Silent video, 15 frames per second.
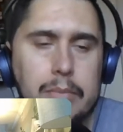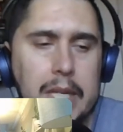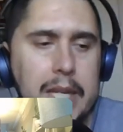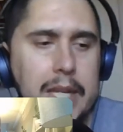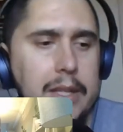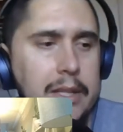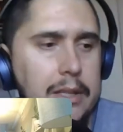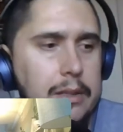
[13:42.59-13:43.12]

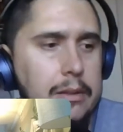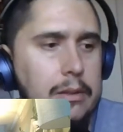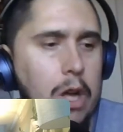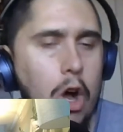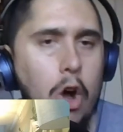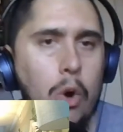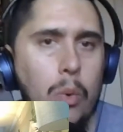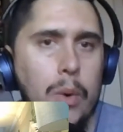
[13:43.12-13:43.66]
hidden
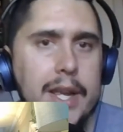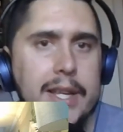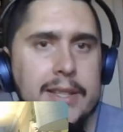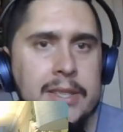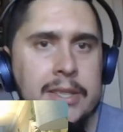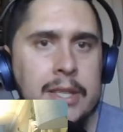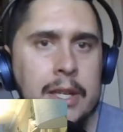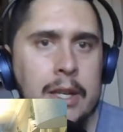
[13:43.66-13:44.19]

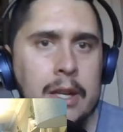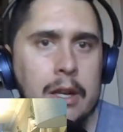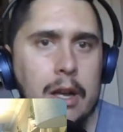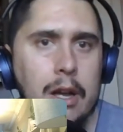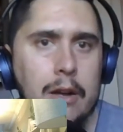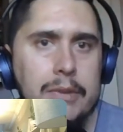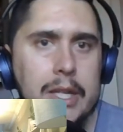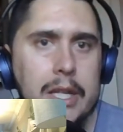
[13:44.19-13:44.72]
hallways
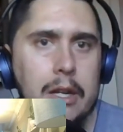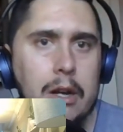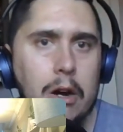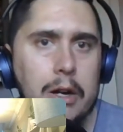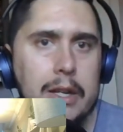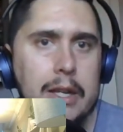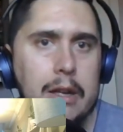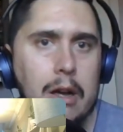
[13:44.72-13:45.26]
of the
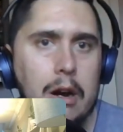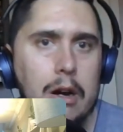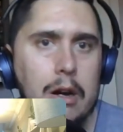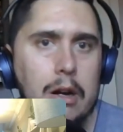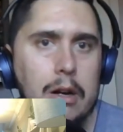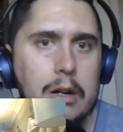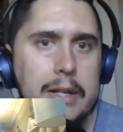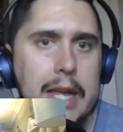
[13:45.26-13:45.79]

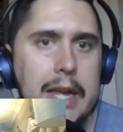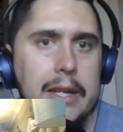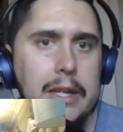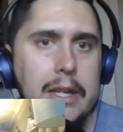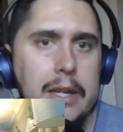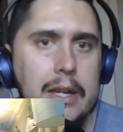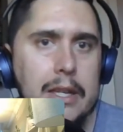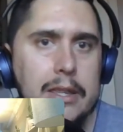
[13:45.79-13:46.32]

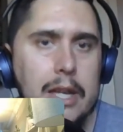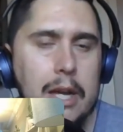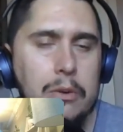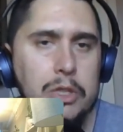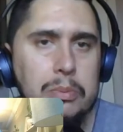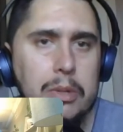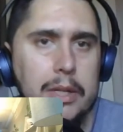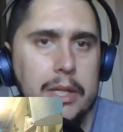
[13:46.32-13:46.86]
Arcania, I thought
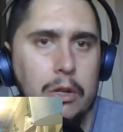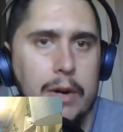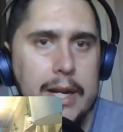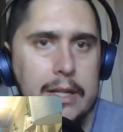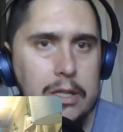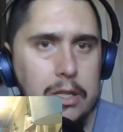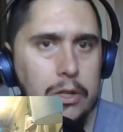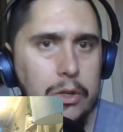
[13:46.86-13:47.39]
was pretty
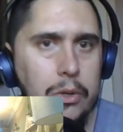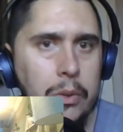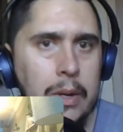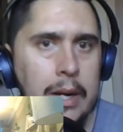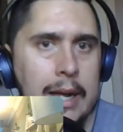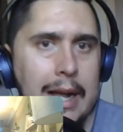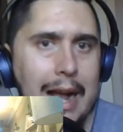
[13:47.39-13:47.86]
great too.